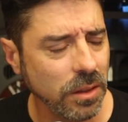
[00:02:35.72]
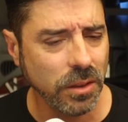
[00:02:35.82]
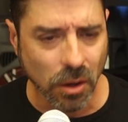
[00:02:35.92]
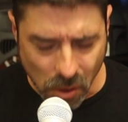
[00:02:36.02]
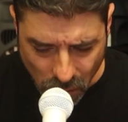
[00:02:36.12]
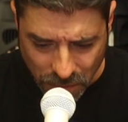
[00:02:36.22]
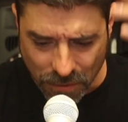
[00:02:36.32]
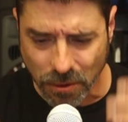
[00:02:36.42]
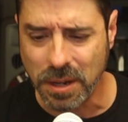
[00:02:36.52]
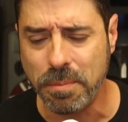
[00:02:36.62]
The whole
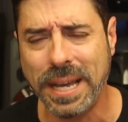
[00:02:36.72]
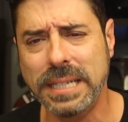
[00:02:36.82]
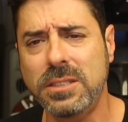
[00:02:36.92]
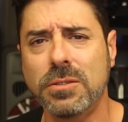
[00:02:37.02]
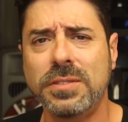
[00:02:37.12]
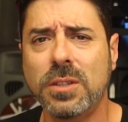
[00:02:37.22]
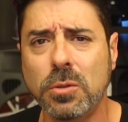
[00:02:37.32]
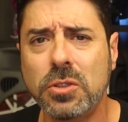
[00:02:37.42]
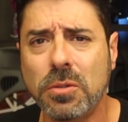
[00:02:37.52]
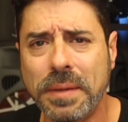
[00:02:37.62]
front page of
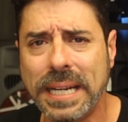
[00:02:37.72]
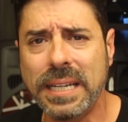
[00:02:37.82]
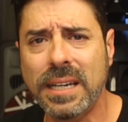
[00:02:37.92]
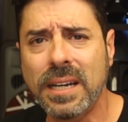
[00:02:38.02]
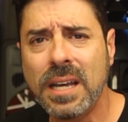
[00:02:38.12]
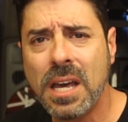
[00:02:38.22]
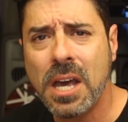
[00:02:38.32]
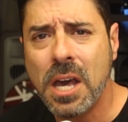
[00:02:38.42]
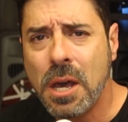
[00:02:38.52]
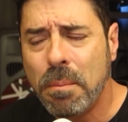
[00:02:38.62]
social media.
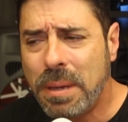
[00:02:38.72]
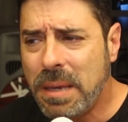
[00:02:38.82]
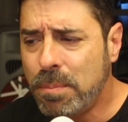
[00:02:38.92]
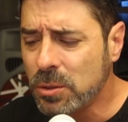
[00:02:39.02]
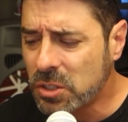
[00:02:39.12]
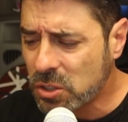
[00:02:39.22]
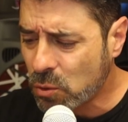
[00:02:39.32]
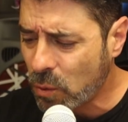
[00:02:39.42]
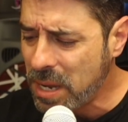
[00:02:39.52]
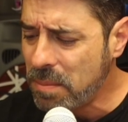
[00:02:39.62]
People
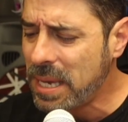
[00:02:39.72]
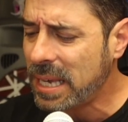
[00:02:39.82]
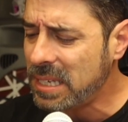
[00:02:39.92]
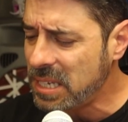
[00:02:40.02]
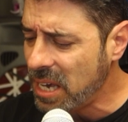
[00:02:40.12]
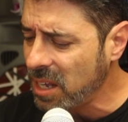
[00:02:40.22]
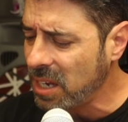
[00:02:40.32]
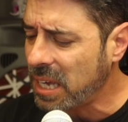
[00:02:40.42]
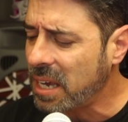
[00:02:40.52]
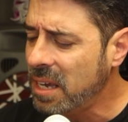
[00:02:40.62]
screaming and
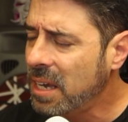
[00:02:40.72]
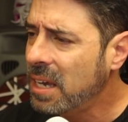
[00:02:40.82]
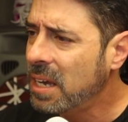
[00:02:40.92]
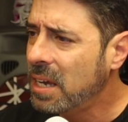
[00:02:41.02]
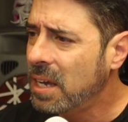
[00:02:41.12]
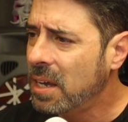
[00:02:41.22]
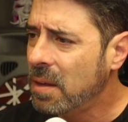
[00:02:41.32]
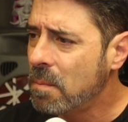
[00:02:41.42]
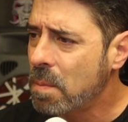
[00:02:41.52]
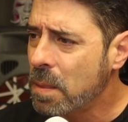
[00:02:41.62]
yelling
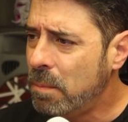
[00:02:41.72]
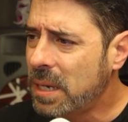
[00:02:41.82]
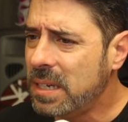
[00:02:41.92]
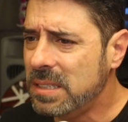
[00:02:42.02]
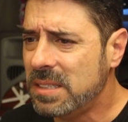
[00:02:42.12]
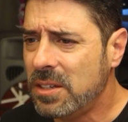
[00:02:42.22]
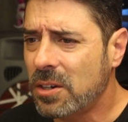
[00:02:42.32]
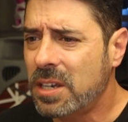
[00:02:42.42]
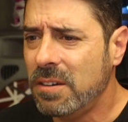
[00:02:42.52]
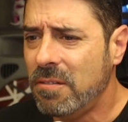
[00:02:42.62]
because
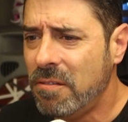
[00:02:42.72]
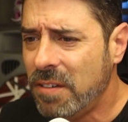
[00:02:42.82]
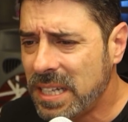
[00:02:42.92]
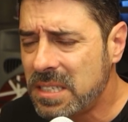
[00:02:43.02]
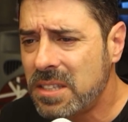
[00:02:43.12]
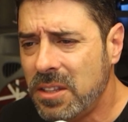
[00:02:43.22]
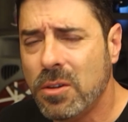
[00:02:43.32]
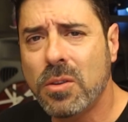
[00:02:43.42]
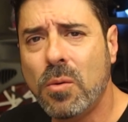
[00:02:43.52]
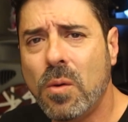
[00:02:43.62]
they're convinced
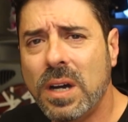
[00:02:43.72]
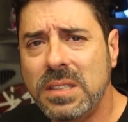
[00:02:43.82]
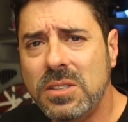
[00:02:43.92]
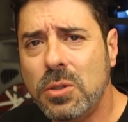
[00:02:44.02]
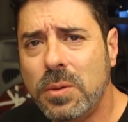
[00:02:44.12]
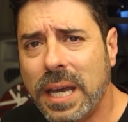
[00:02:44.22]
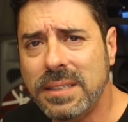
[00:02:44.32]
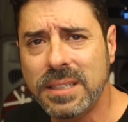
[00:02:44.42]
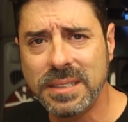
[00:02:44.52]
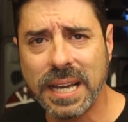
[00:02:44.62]
they're the ones who
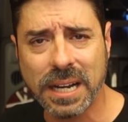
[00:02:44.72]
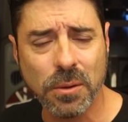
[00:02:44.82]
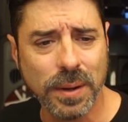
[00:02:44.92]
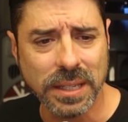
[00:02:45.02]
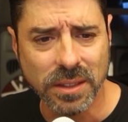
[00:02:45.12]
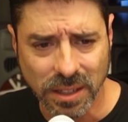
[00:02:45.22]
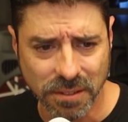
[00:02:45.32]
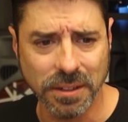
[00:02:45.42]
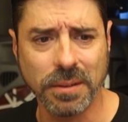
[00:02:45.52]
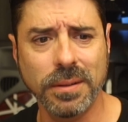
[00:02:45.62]
get to decorate the
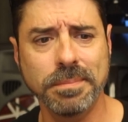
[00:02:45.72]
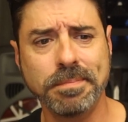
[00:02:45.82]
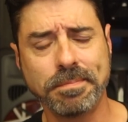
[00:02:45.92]
living room.